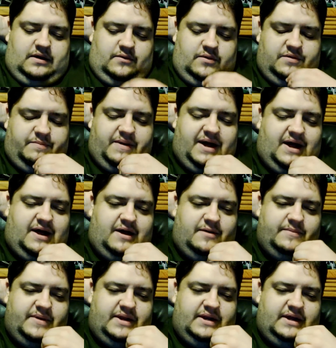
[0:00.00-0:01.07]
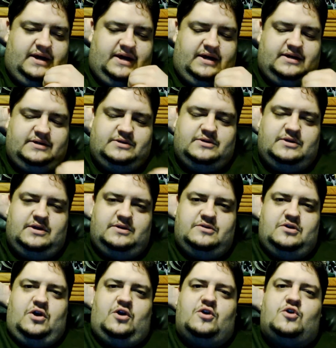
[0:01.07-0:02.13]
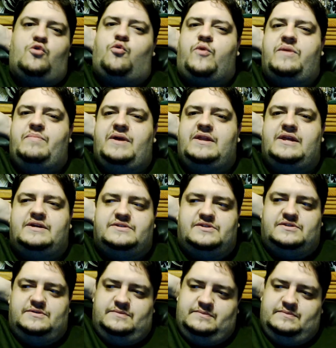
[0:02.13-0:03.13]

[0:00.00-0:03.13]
with Palm and uh, her creepiness.